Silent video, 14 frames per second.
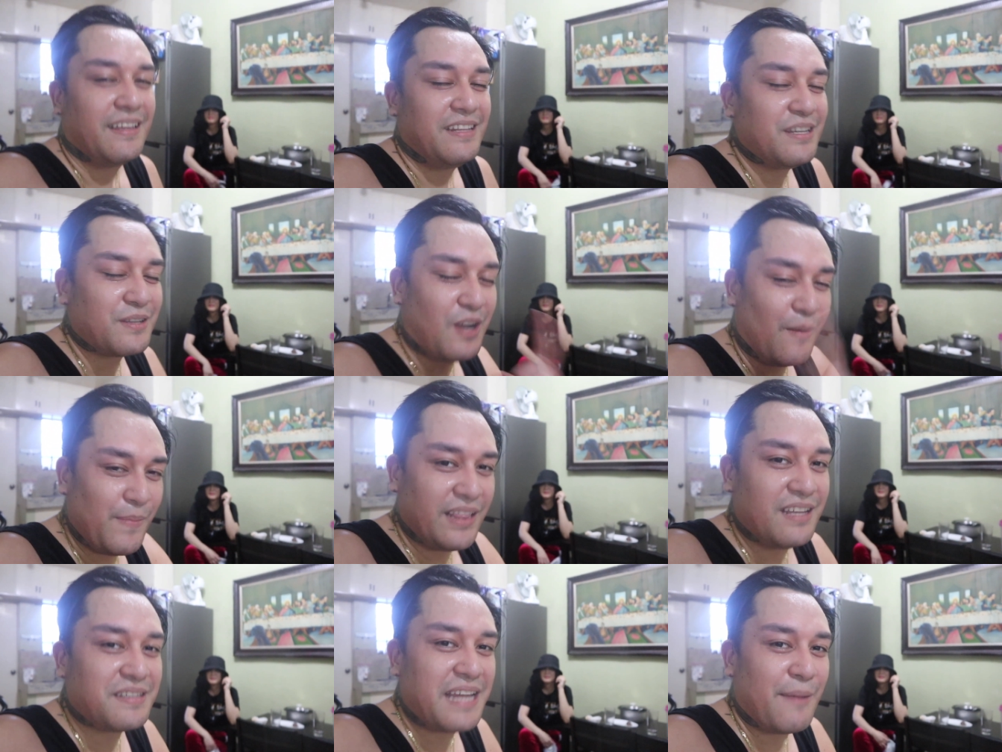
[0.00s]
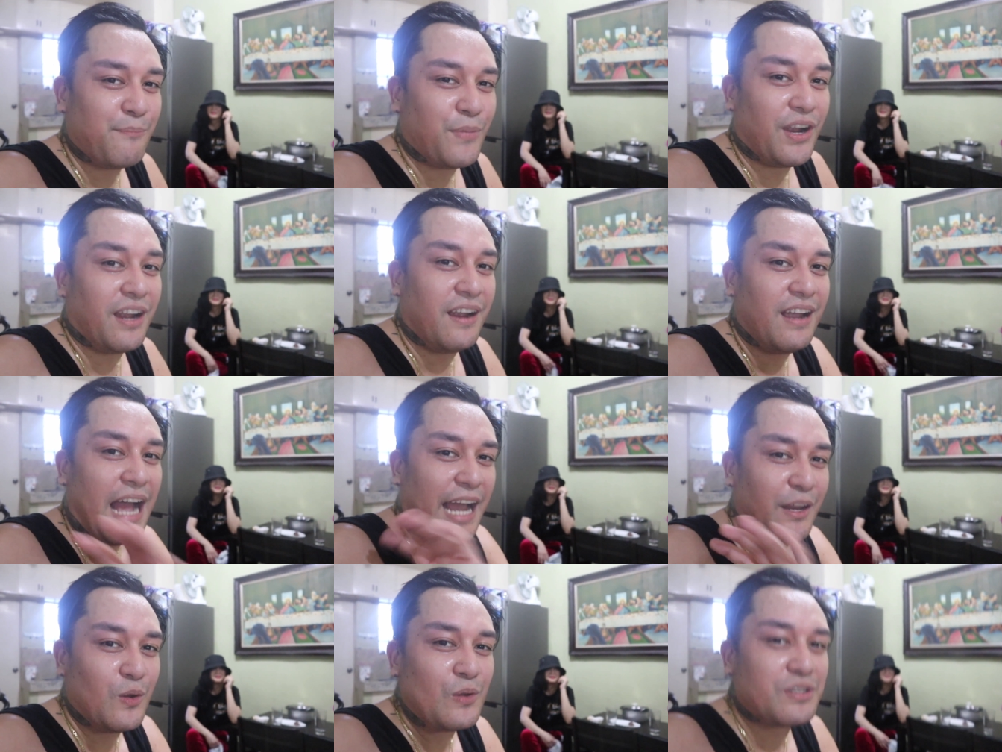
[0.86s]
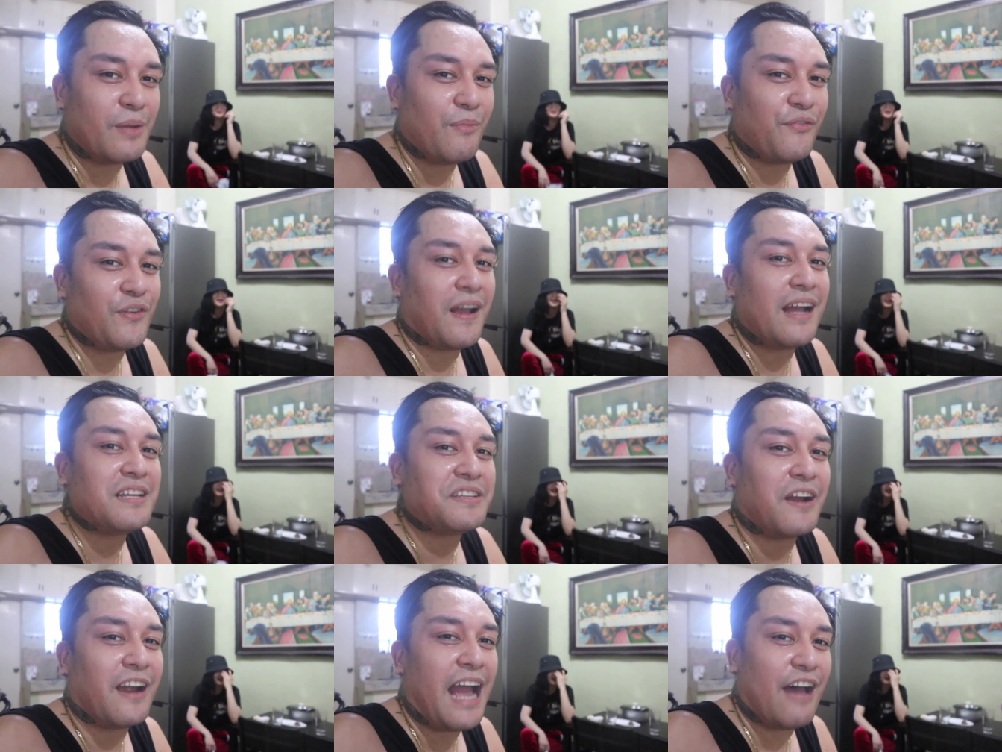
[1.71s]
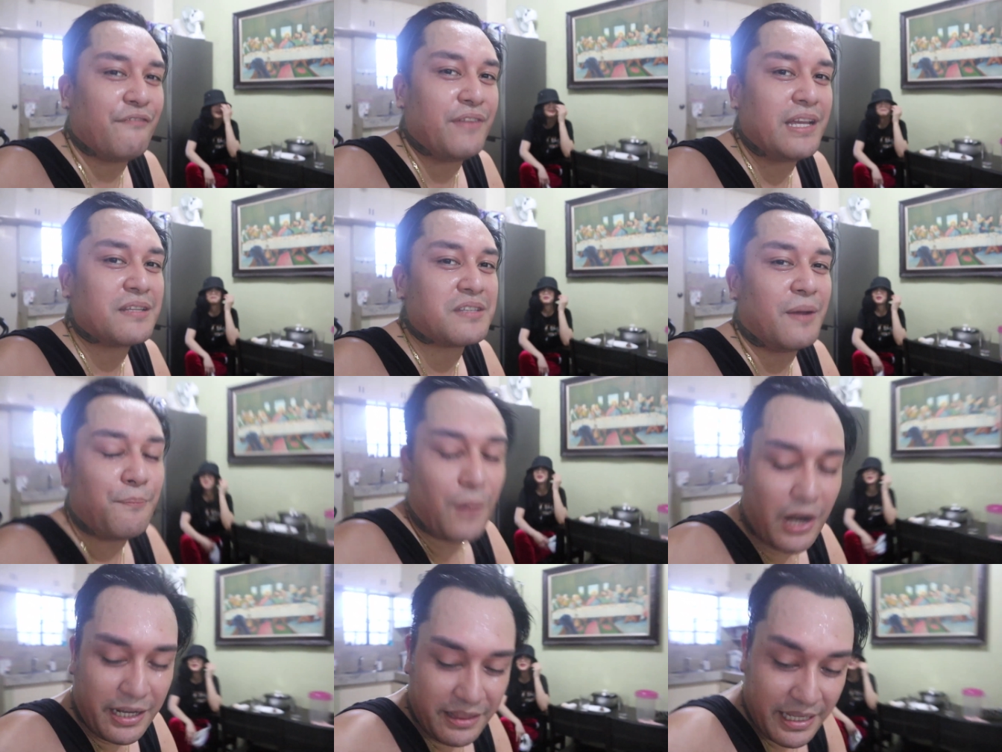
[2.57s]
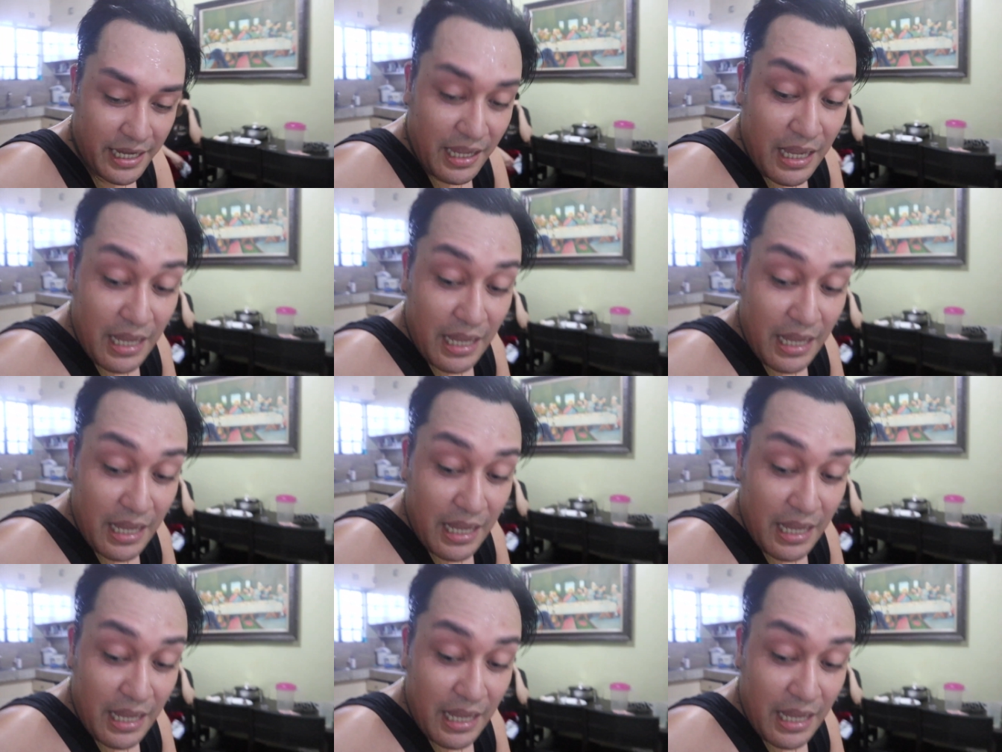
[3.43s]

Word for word: This coming December, I know some of you guys are having some party.